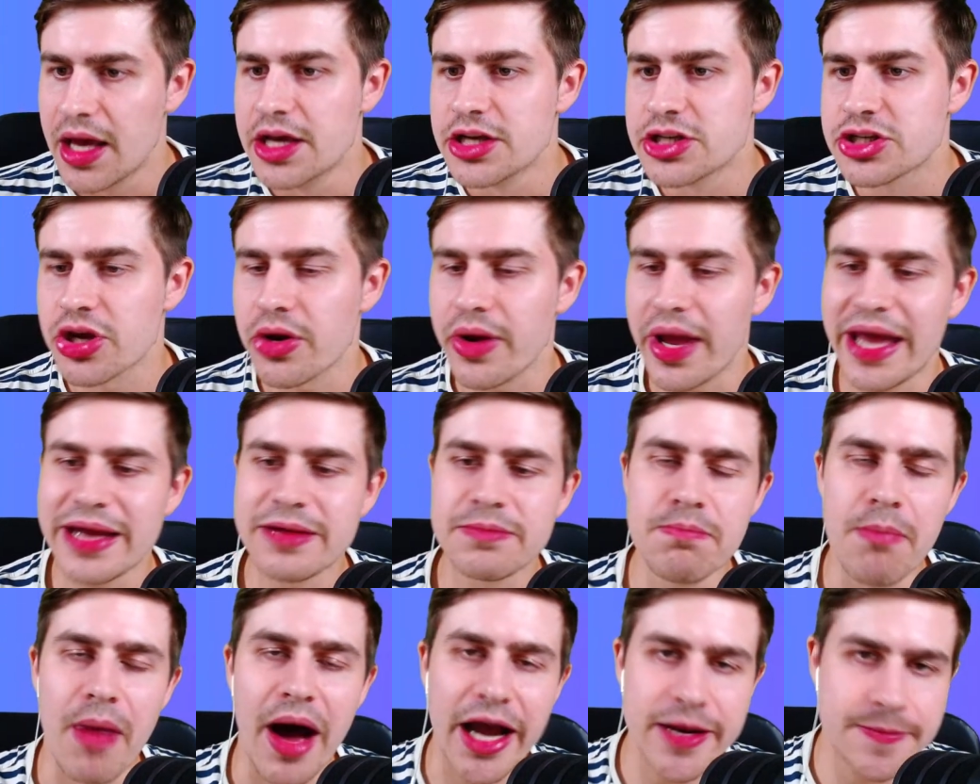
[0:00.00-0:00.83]
So it
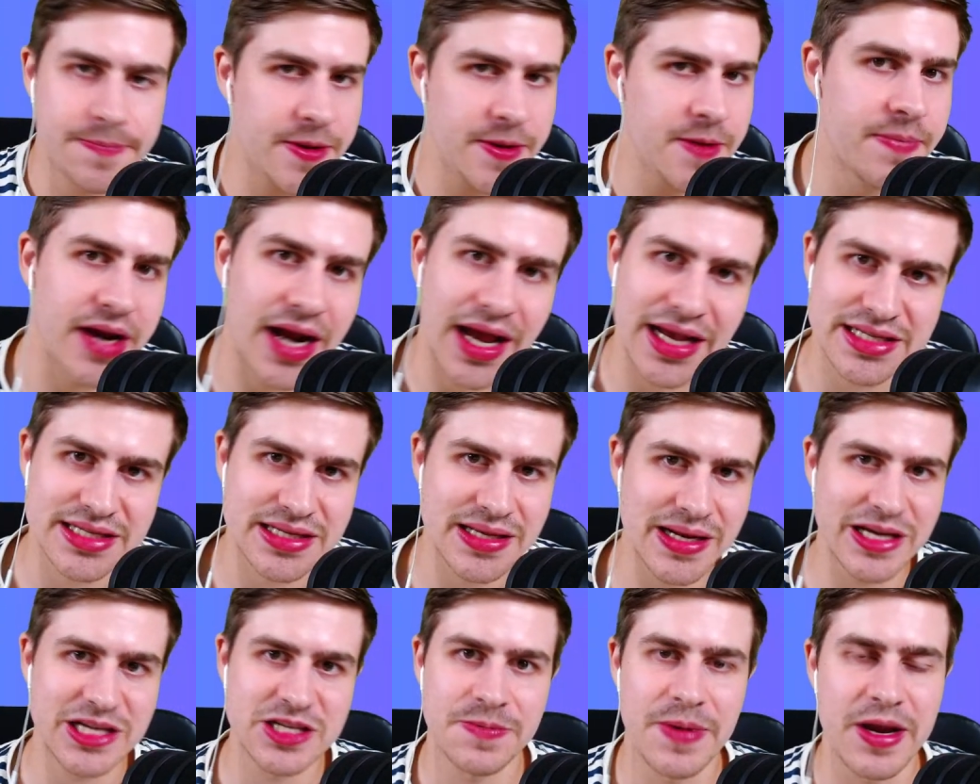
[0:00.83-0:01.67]
might be, but I
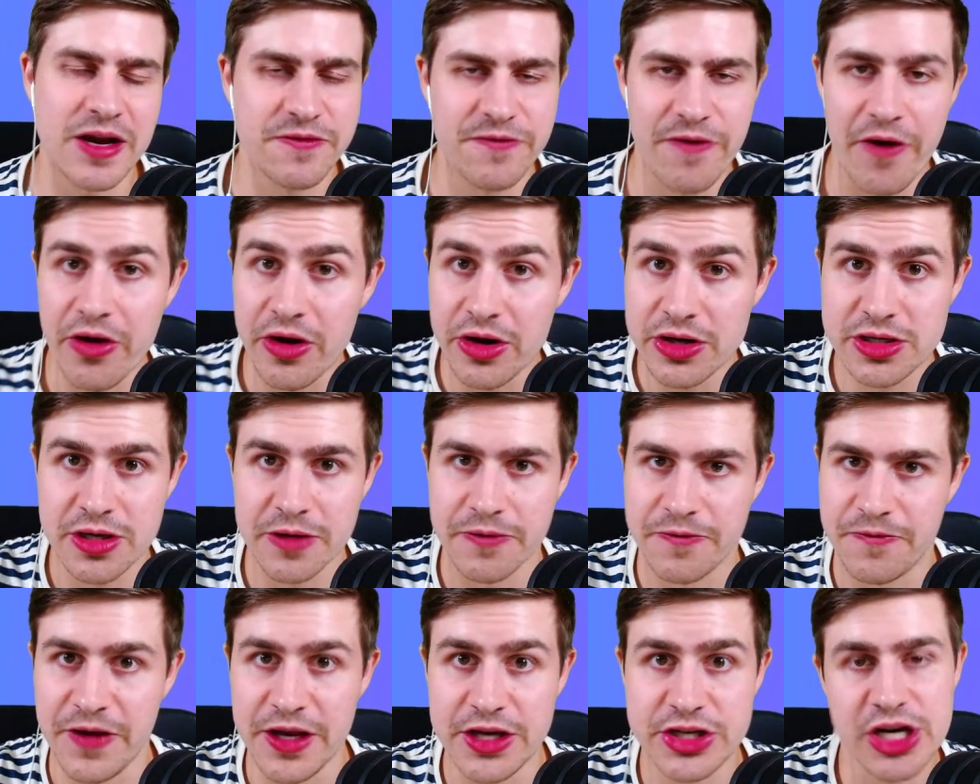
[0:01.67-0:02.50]
still expect Foden to
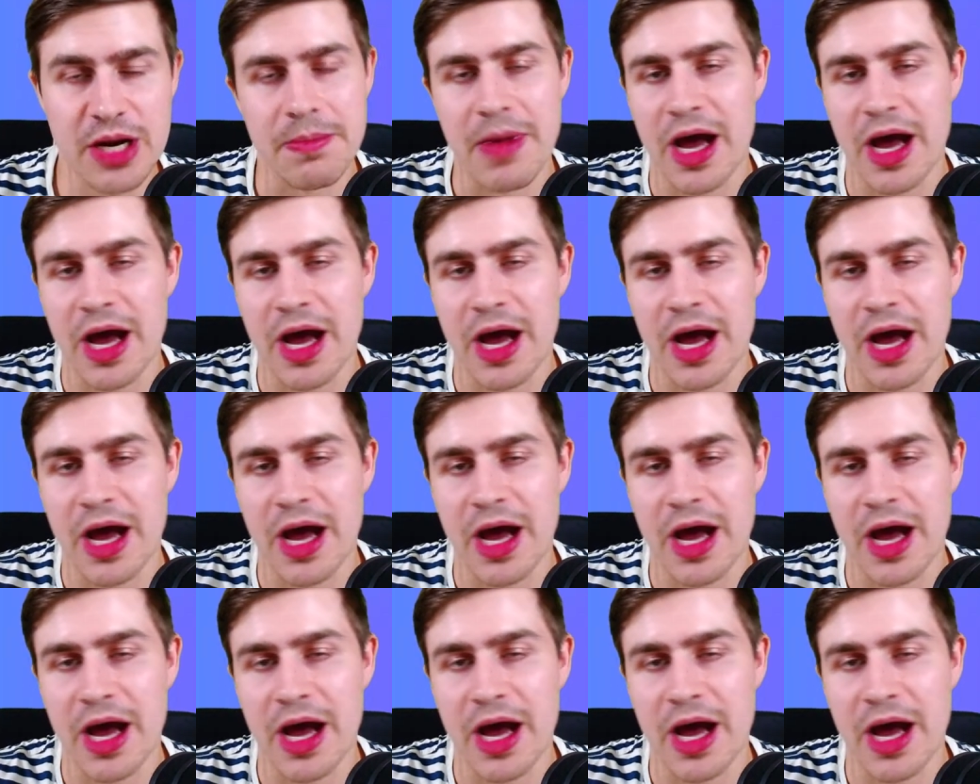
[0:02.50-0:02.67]
feature.